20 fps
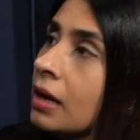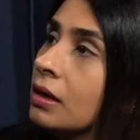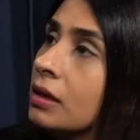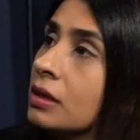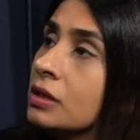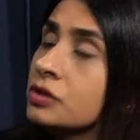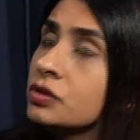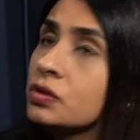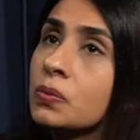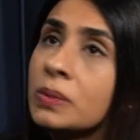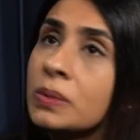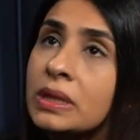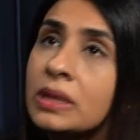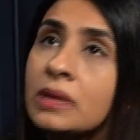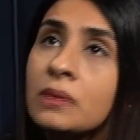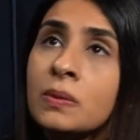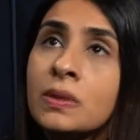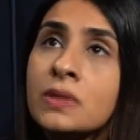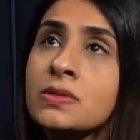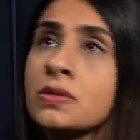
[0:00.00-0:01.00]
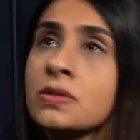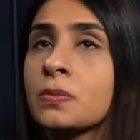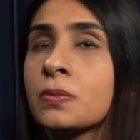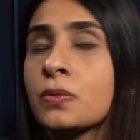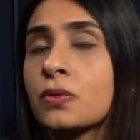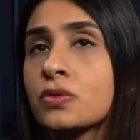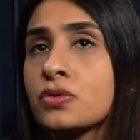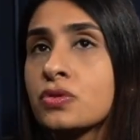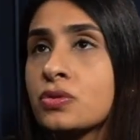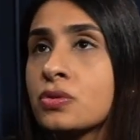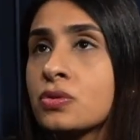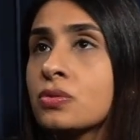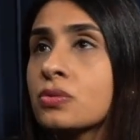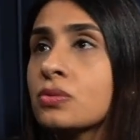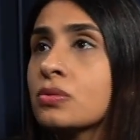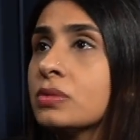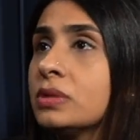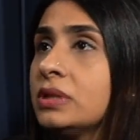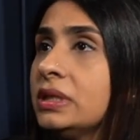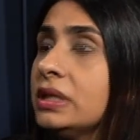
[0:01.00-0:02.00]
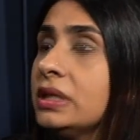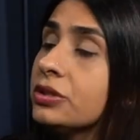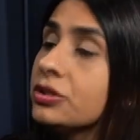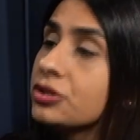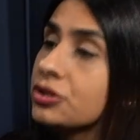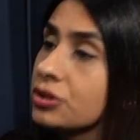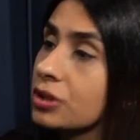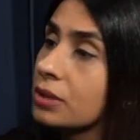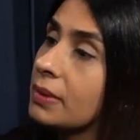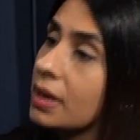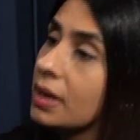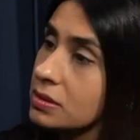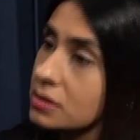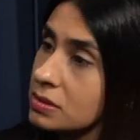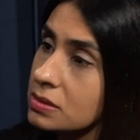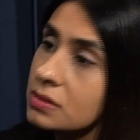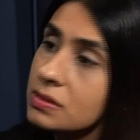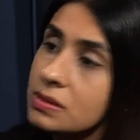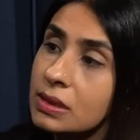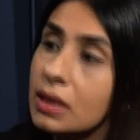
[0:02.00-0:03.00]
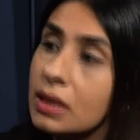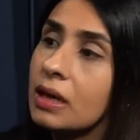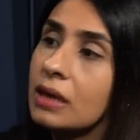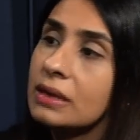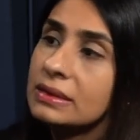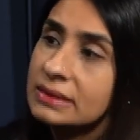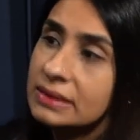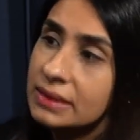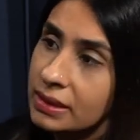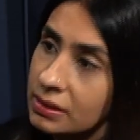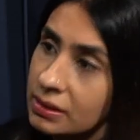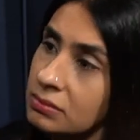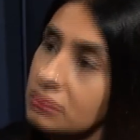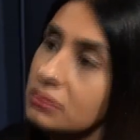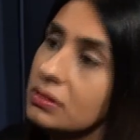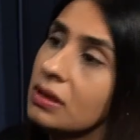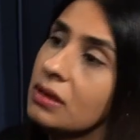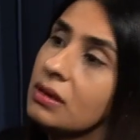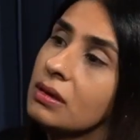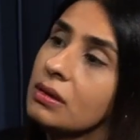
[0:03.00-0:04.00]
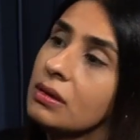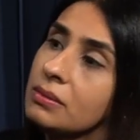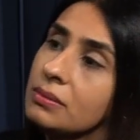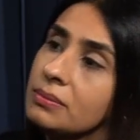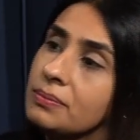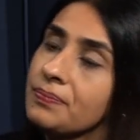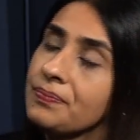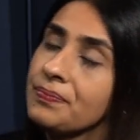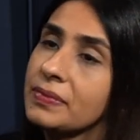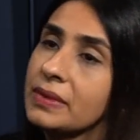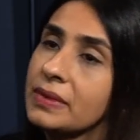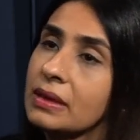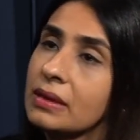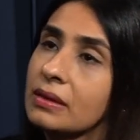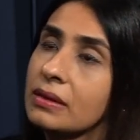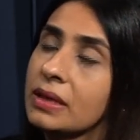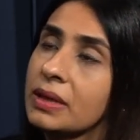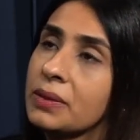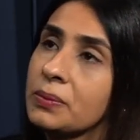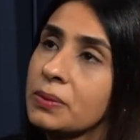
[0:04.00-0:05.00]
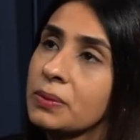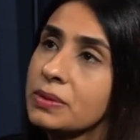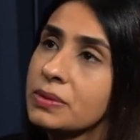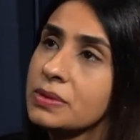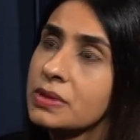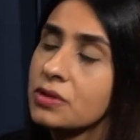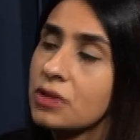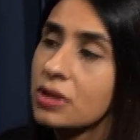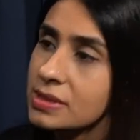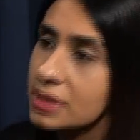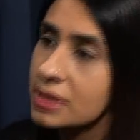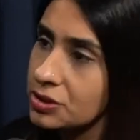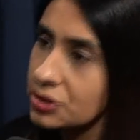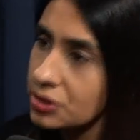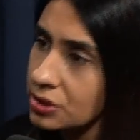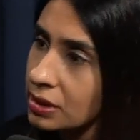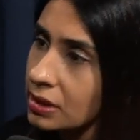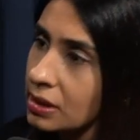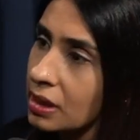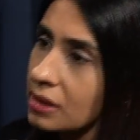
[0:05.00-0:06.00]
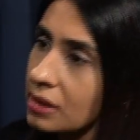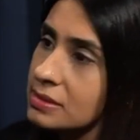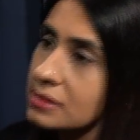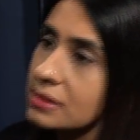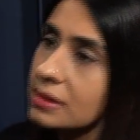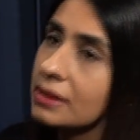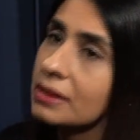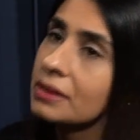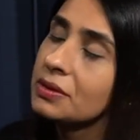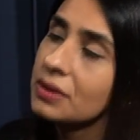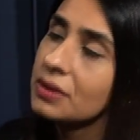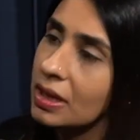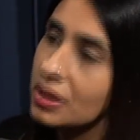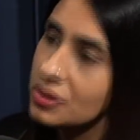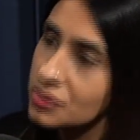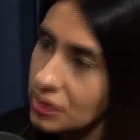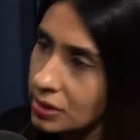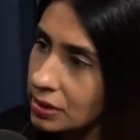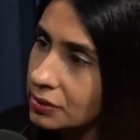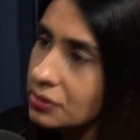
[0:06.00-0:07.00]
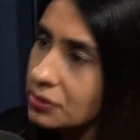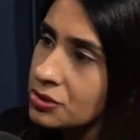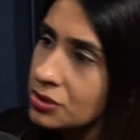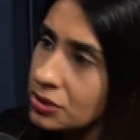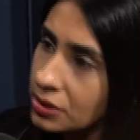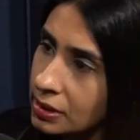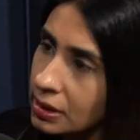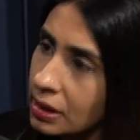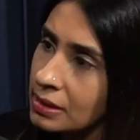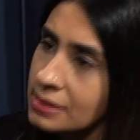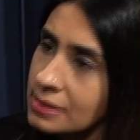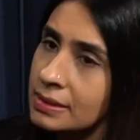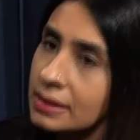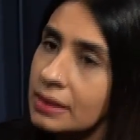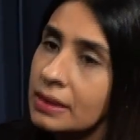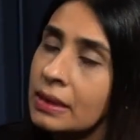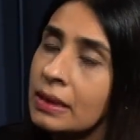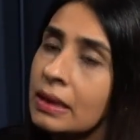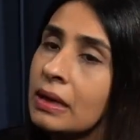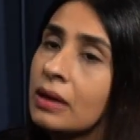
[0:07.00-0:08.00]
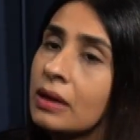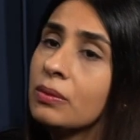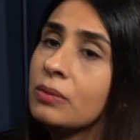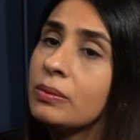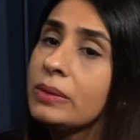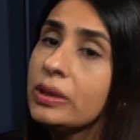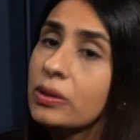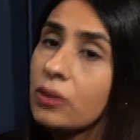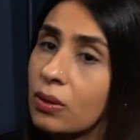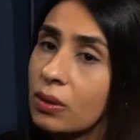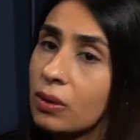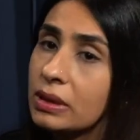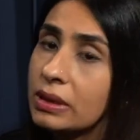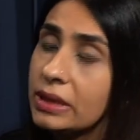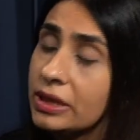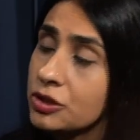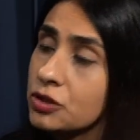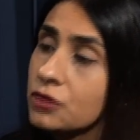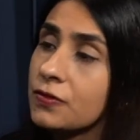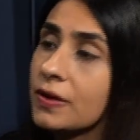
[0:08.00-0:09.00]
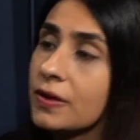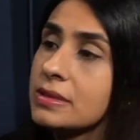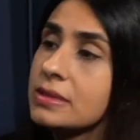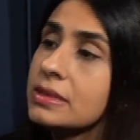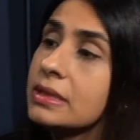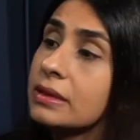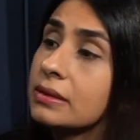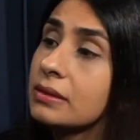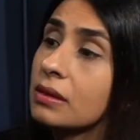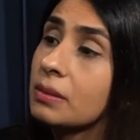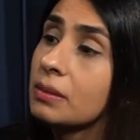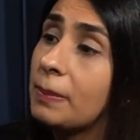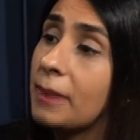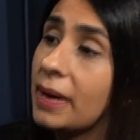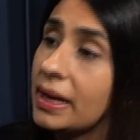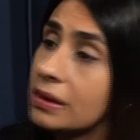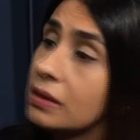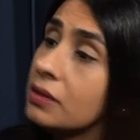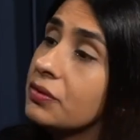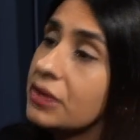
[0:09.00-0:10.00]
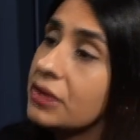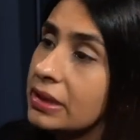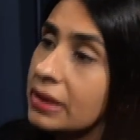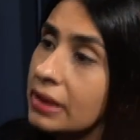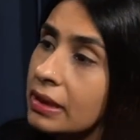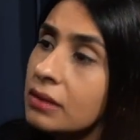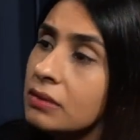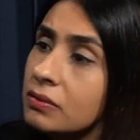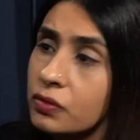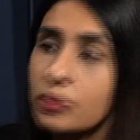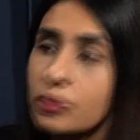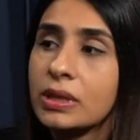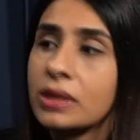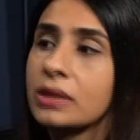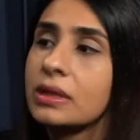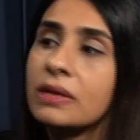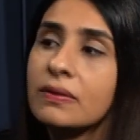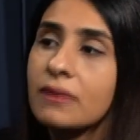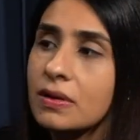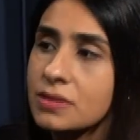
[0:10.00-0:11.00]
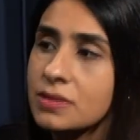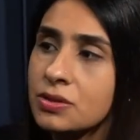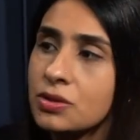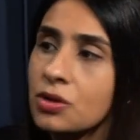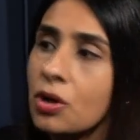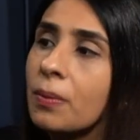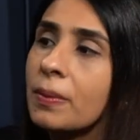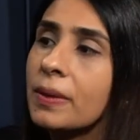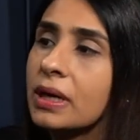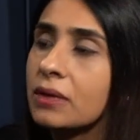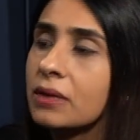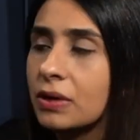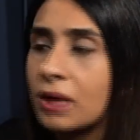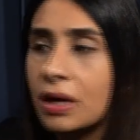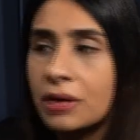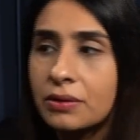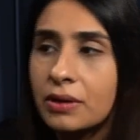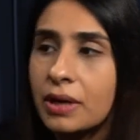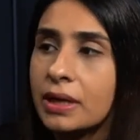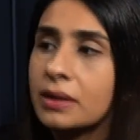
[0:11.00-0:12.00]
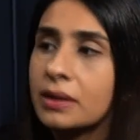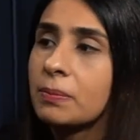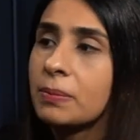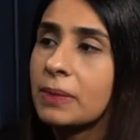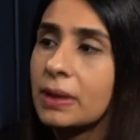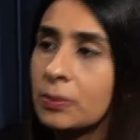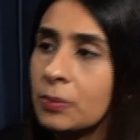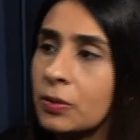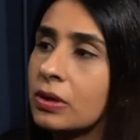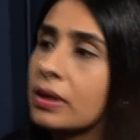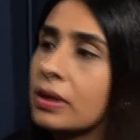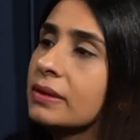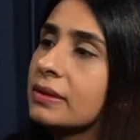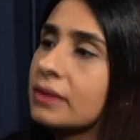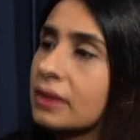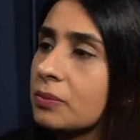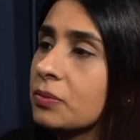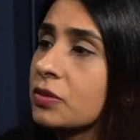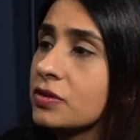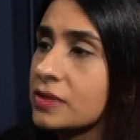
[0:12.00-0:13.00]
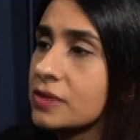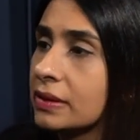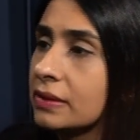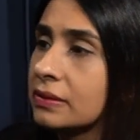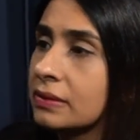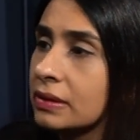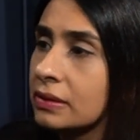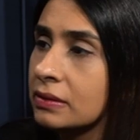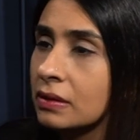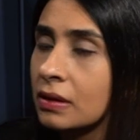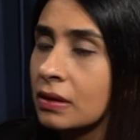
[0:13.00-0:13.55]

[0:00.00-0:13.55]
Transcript: So we were supposed to teach a master's class there. It was a translation class, an international literature class. Each of us did a panel reading. So they'd give us a topic and we had to write a paper and then present it.